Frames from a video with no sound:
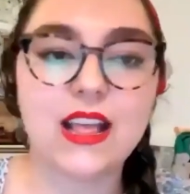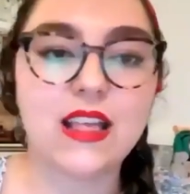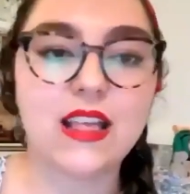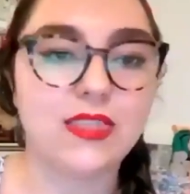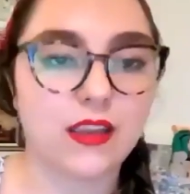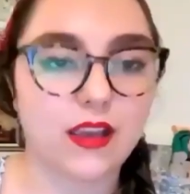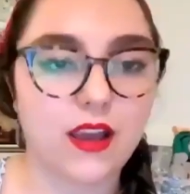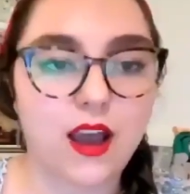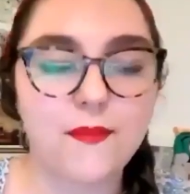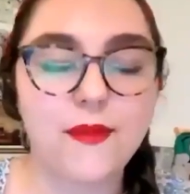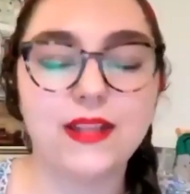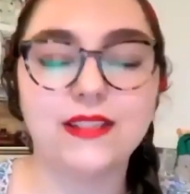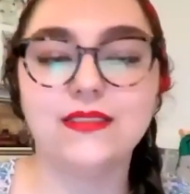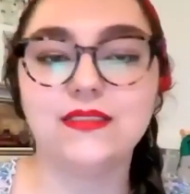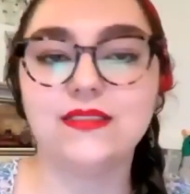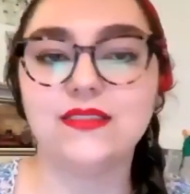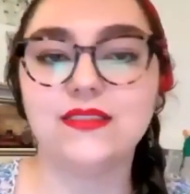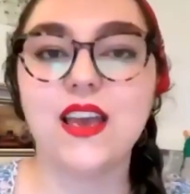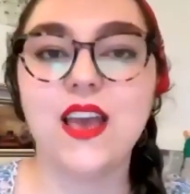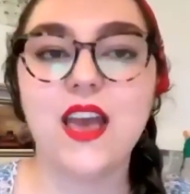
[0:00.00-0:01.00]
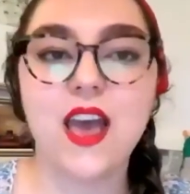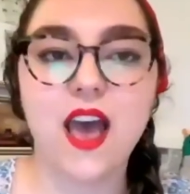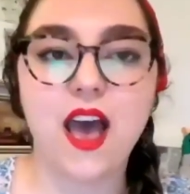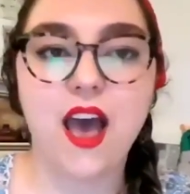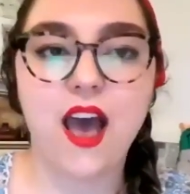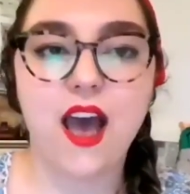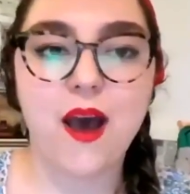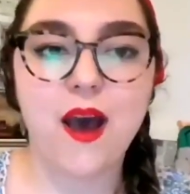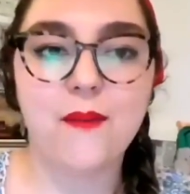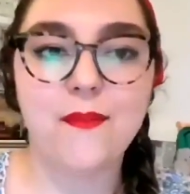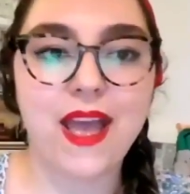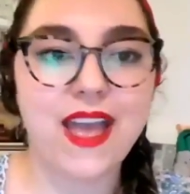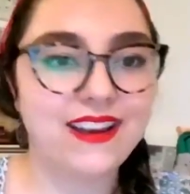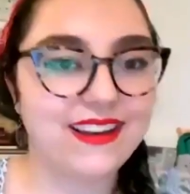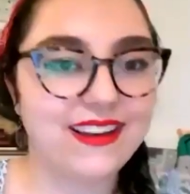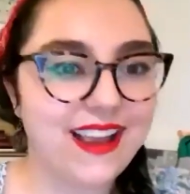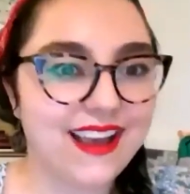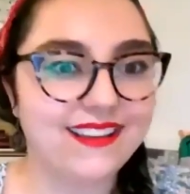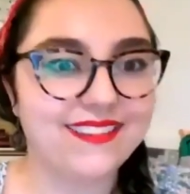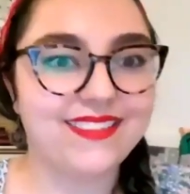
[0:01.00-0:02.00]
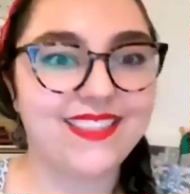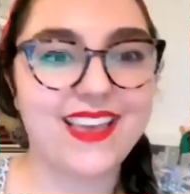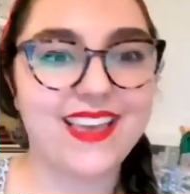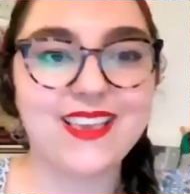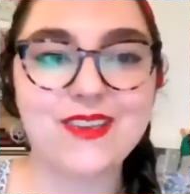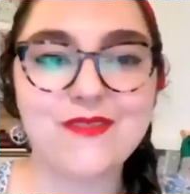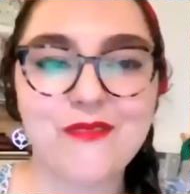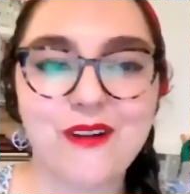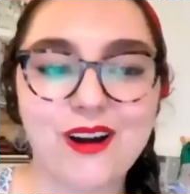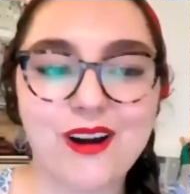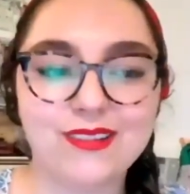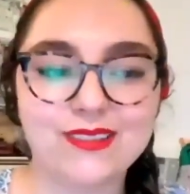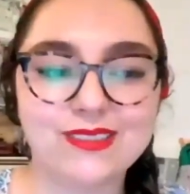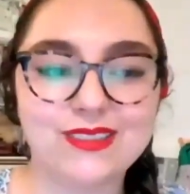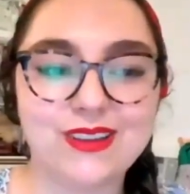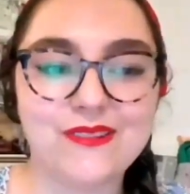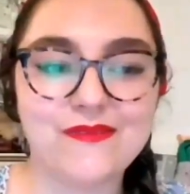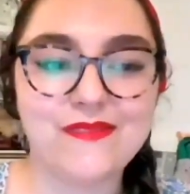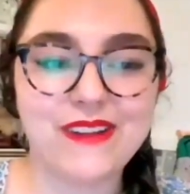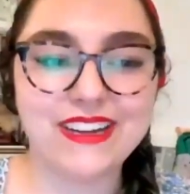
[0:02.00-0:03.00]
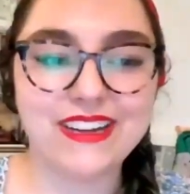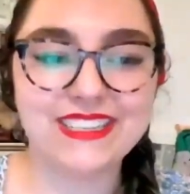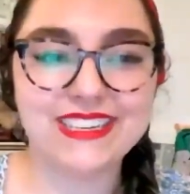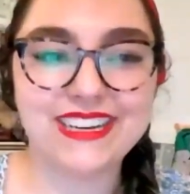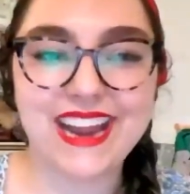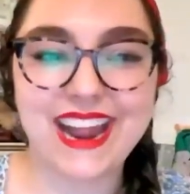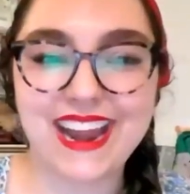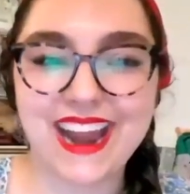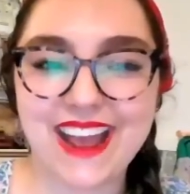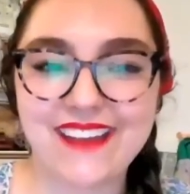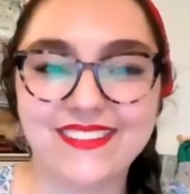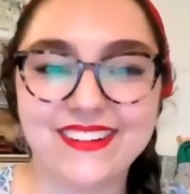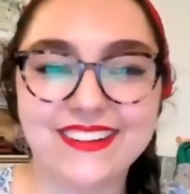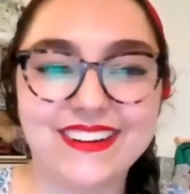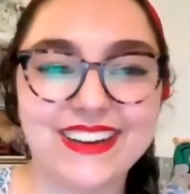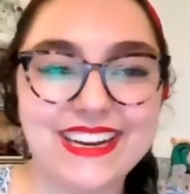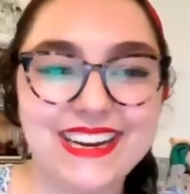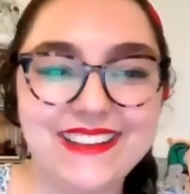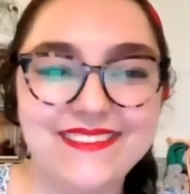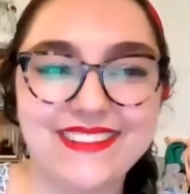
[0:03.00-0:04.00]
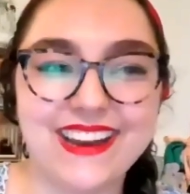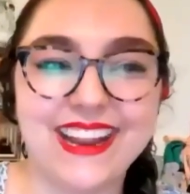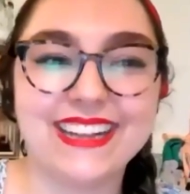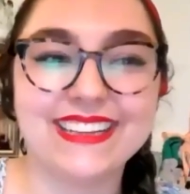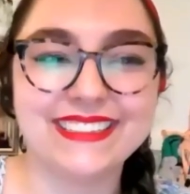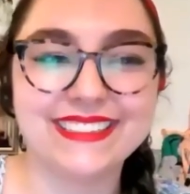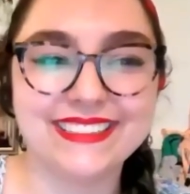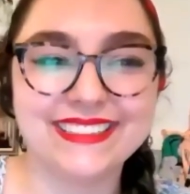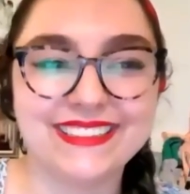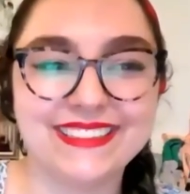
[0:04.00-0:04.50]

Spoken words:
in the comments. Thank you all so much and have a great evening.